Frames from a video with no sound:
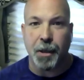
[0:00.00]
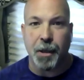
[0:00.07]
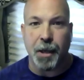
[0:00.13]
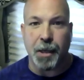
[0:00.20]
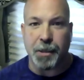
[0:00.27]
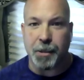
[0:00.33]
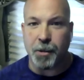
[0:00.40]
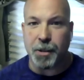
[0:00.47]

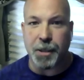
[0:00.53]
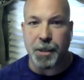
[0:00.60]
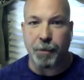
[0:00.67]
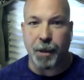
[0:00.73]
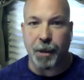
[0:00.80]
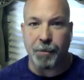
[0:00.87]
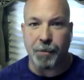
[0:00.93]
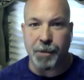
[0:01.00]
As soon as something
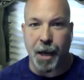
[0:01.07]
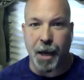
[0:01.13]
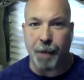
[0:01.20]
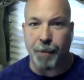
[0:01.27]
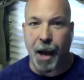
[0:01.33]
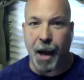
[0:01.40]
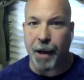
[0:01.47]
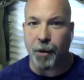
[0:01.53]
comes up,
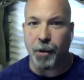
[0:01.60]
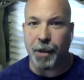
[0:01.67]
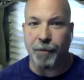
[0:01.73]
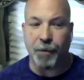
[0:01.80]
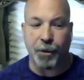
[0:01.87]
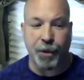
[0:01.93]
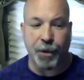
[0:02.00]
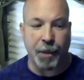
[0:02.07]
I don't
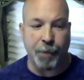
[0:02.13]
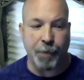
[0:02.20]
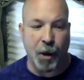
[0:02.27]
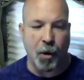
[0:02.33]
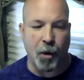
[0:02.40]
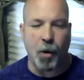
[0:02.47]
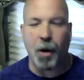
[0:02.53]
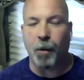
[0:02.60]
even think about,
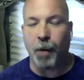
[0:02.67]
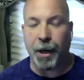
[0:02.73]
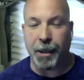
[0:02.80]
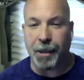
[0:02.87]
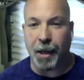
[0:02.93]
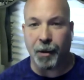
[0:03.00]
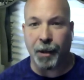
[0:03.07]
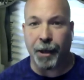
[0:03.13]
oh, I'll write it
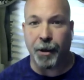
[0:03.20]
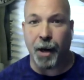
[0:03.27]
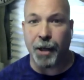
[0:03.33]
down later.